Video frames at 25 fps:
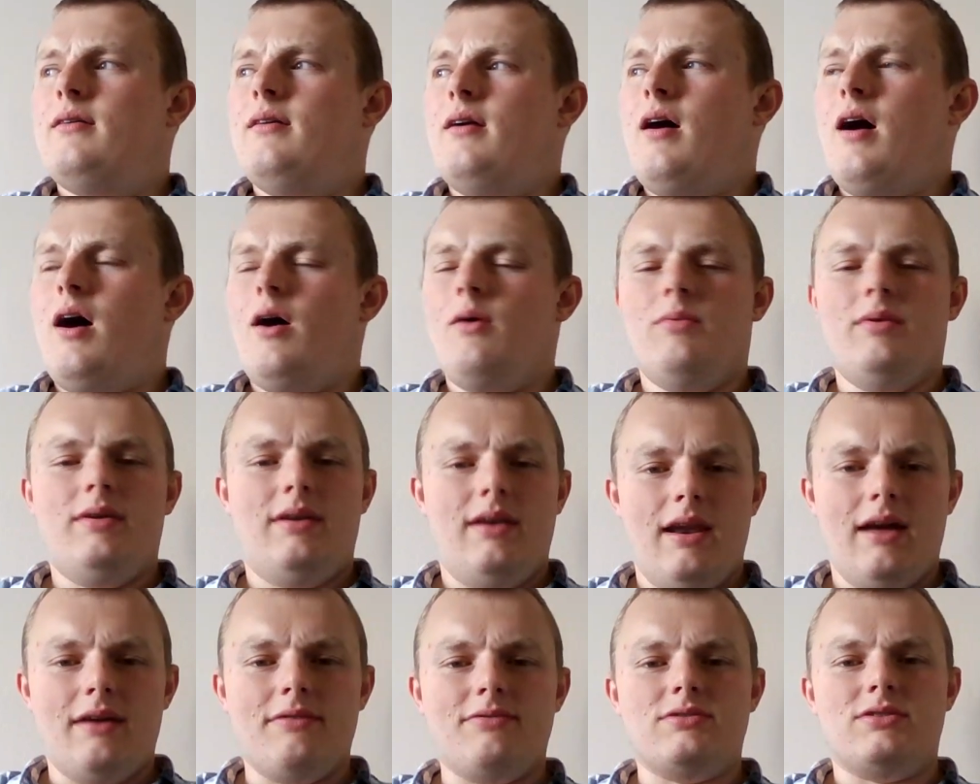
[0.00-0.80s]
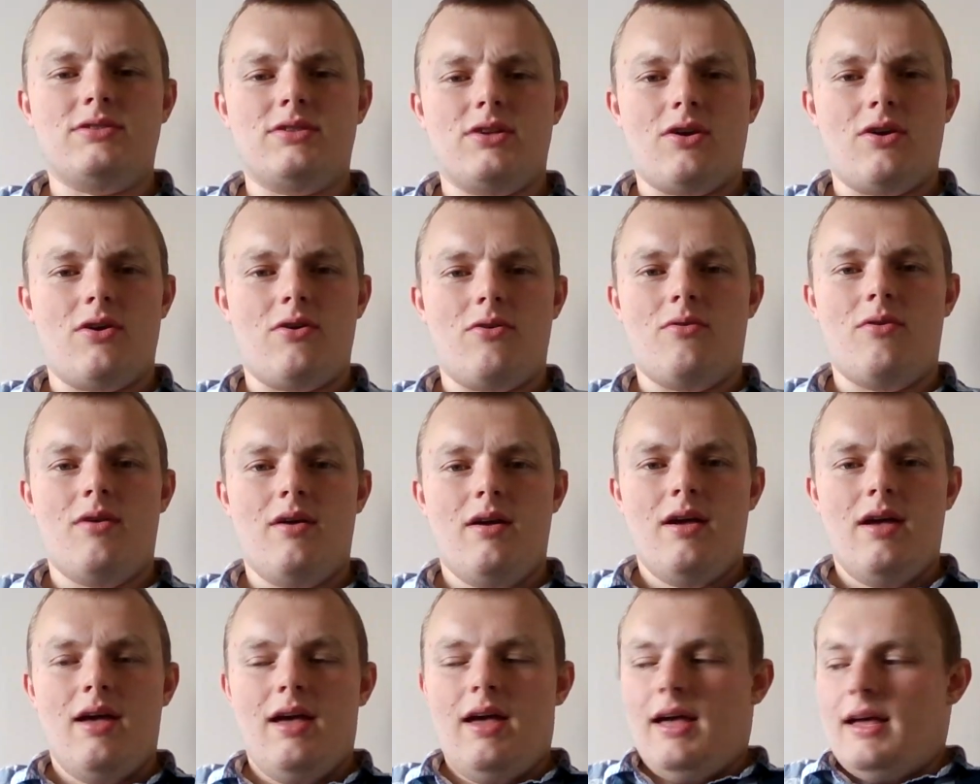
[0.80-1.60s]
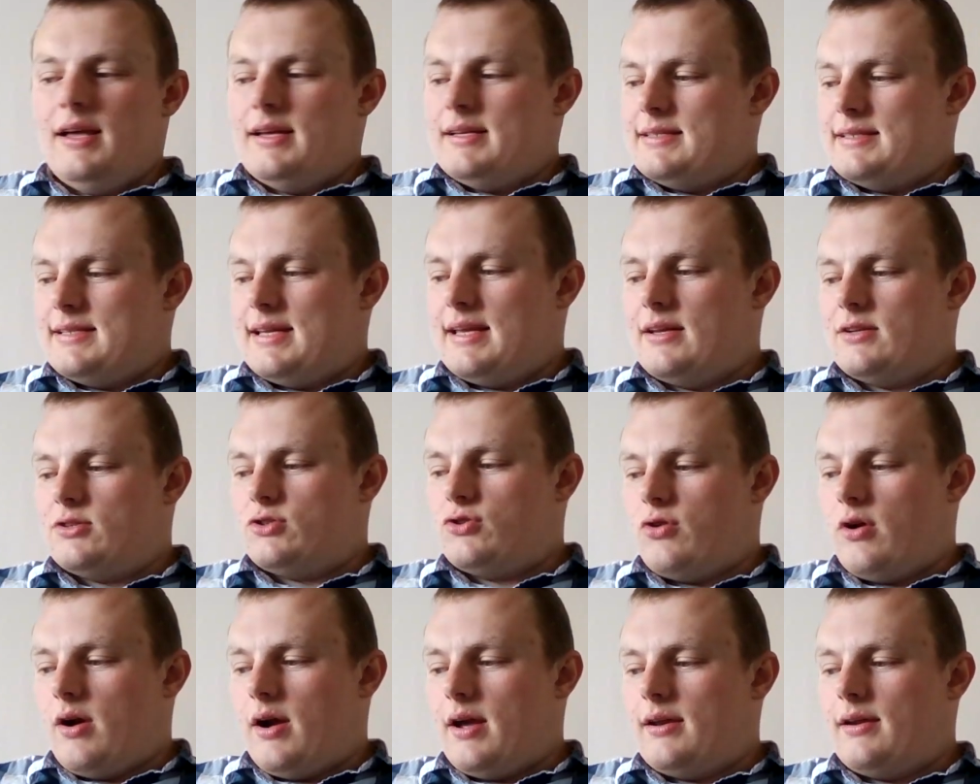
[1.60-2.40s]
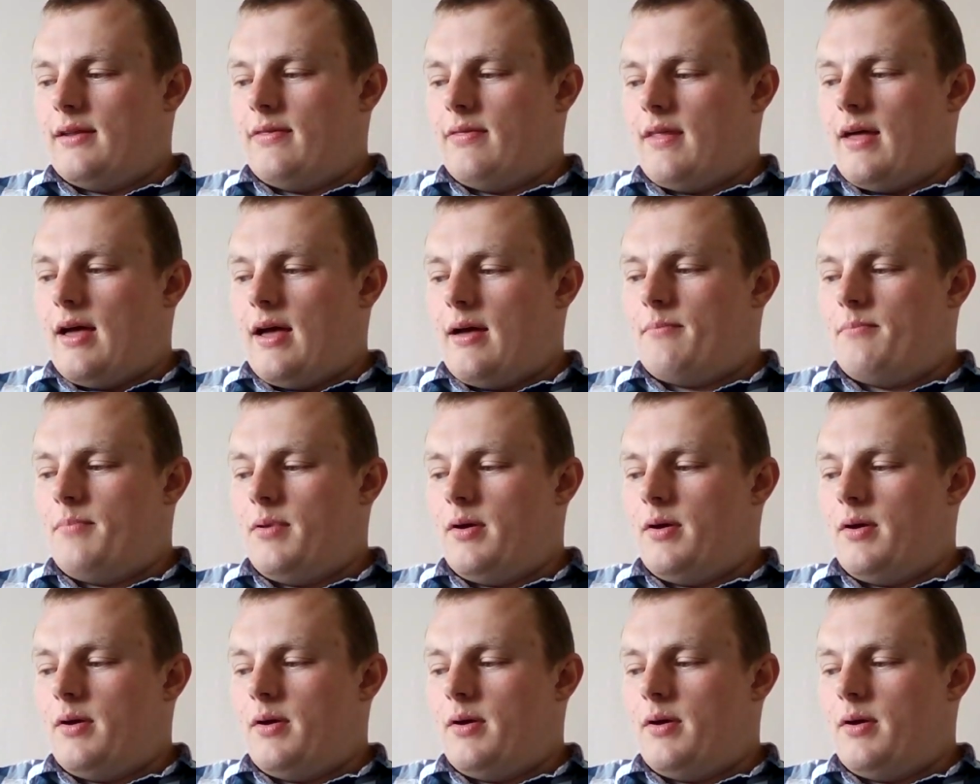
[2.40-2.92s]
I would love to see a train in that.